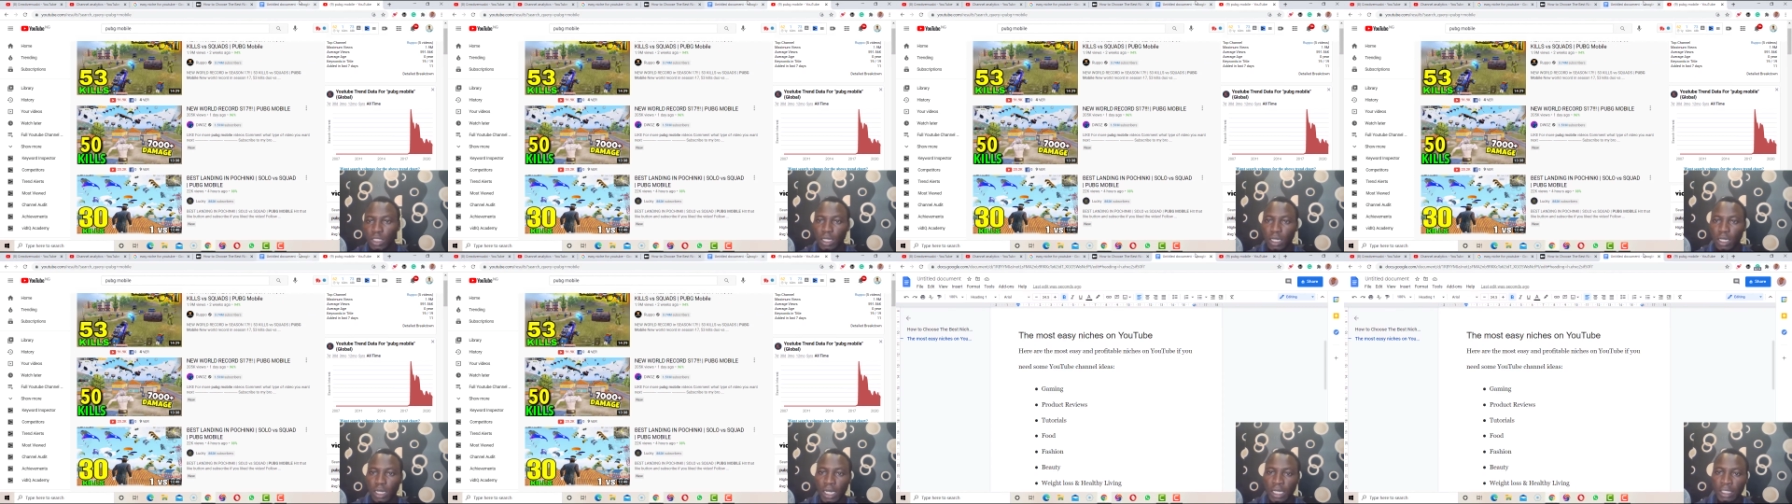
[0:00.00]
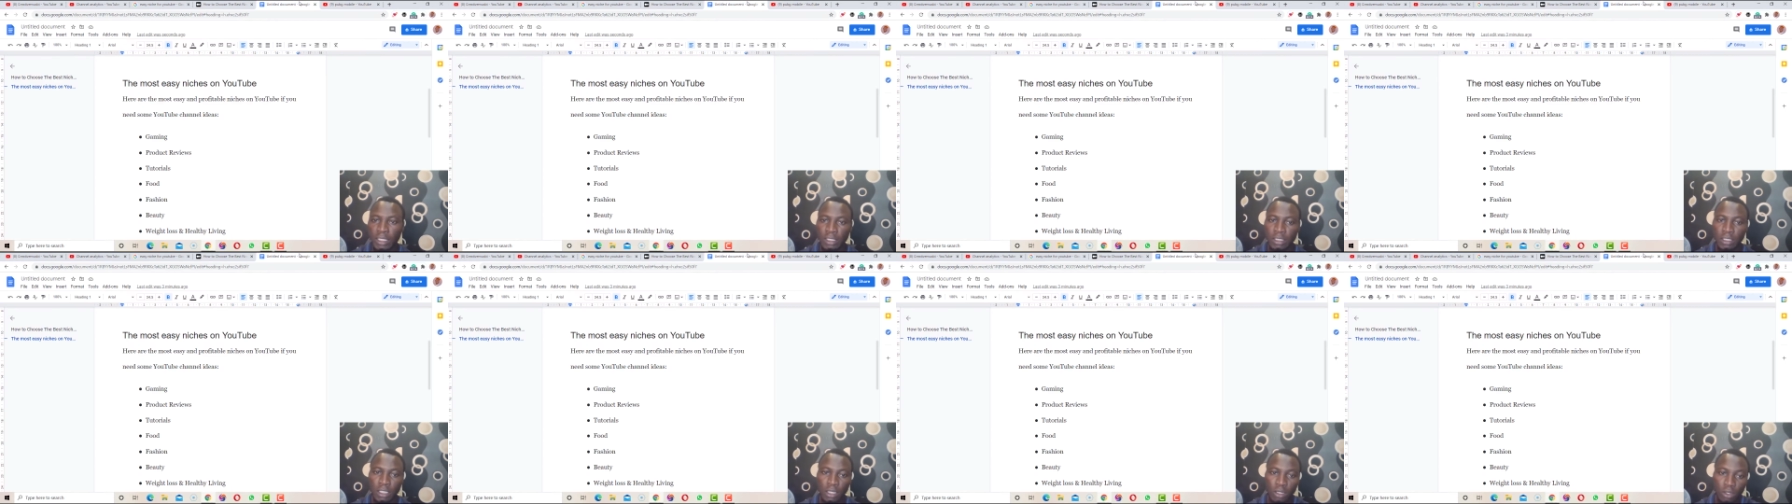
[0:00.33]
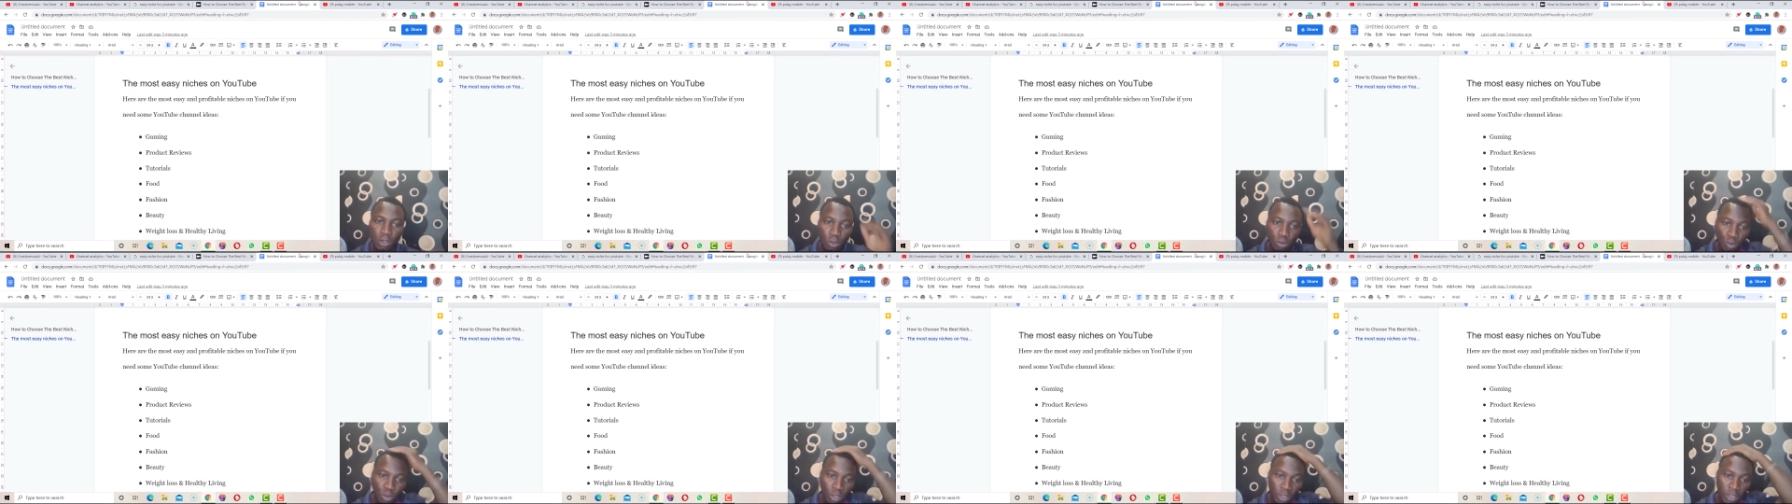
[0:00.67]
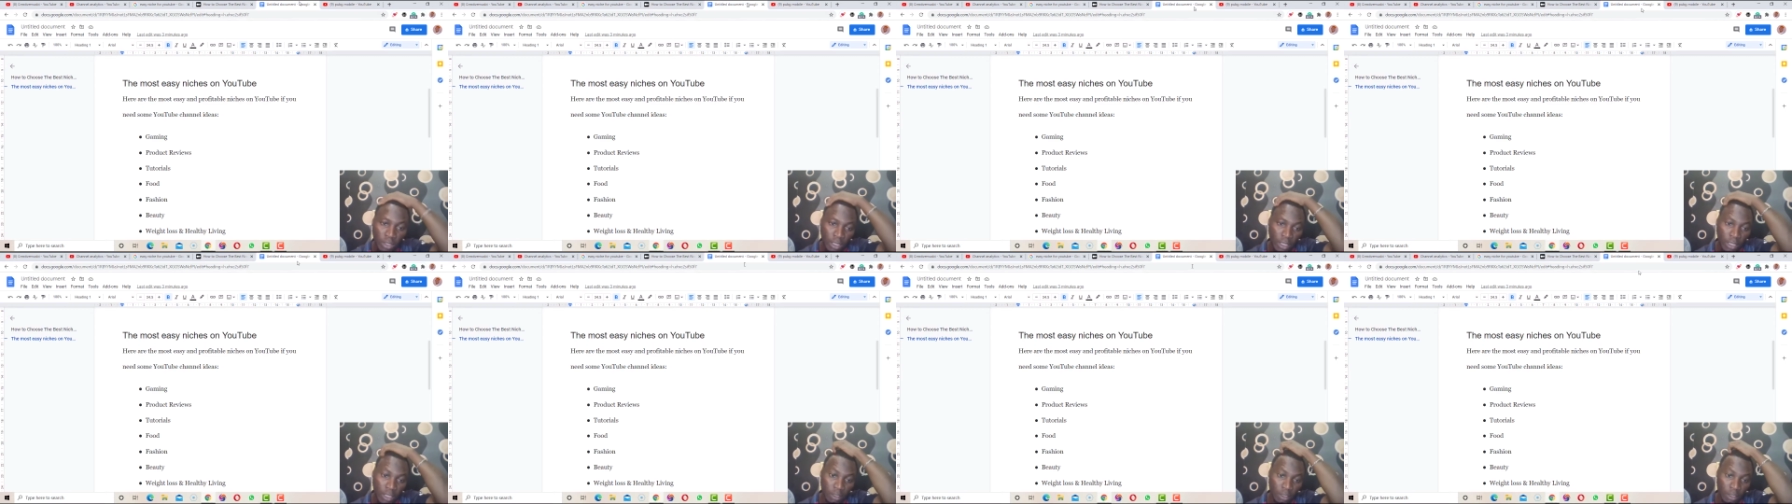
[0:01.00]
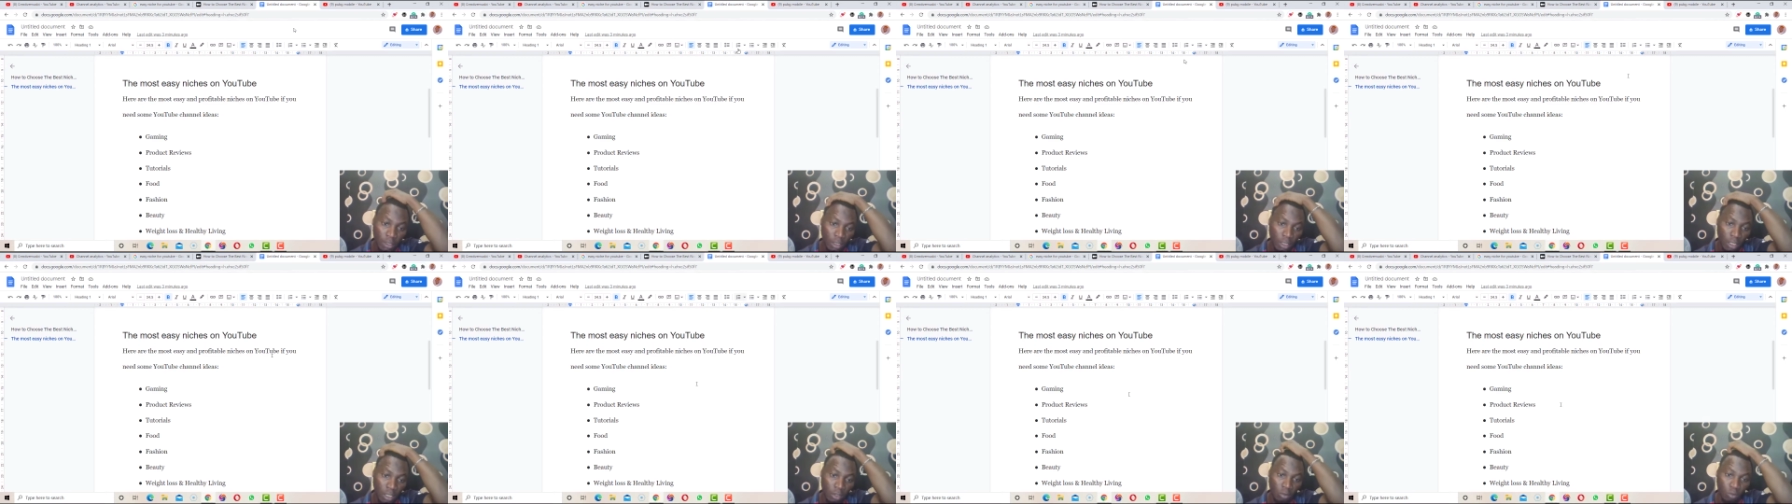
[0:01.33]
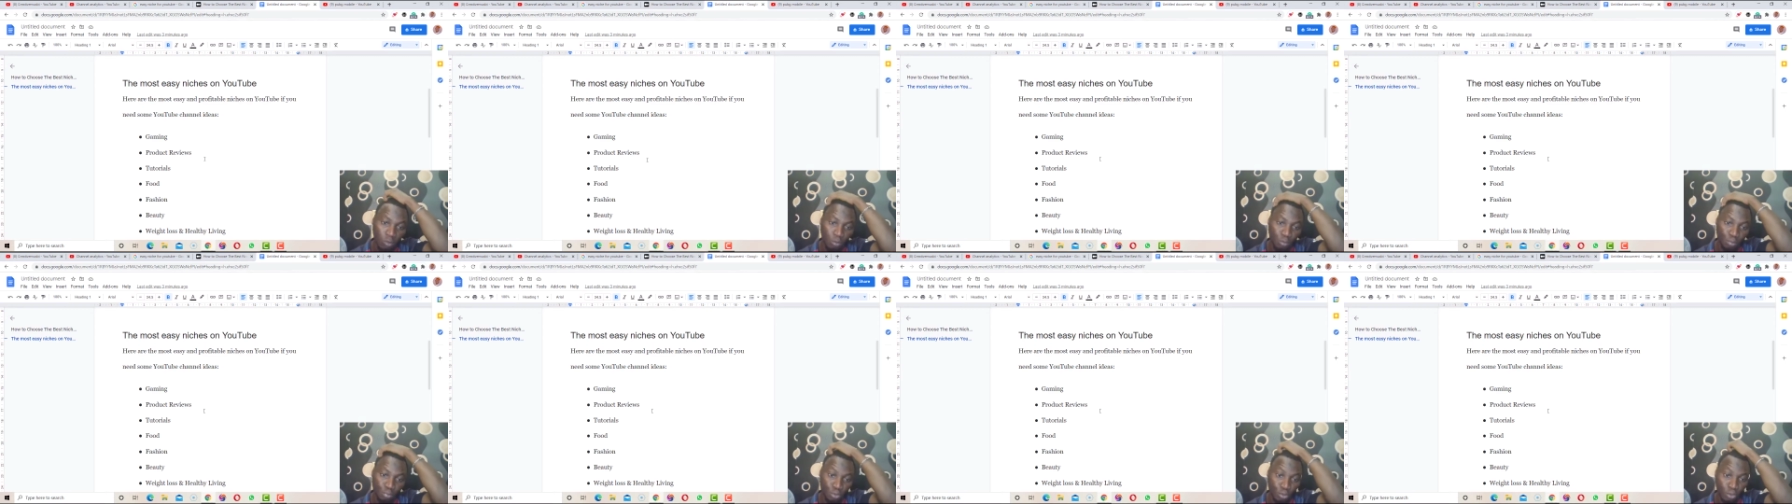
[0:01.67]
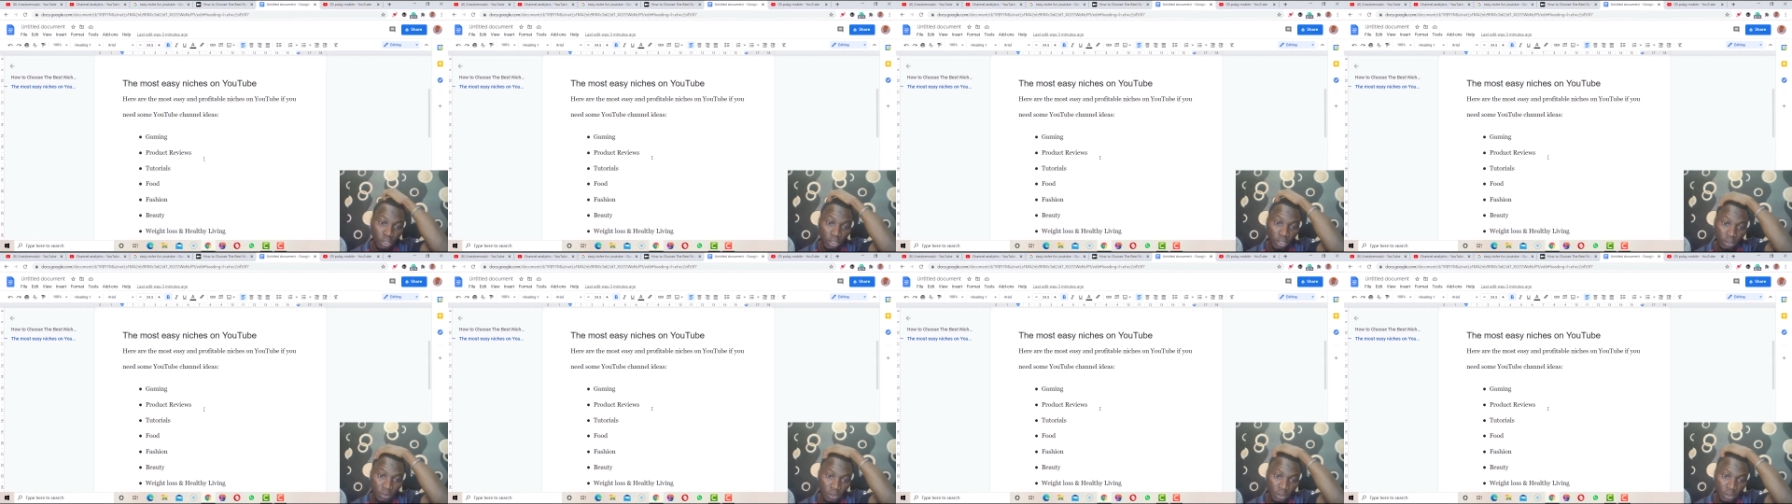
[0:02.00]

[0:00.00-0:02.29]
And the second one is product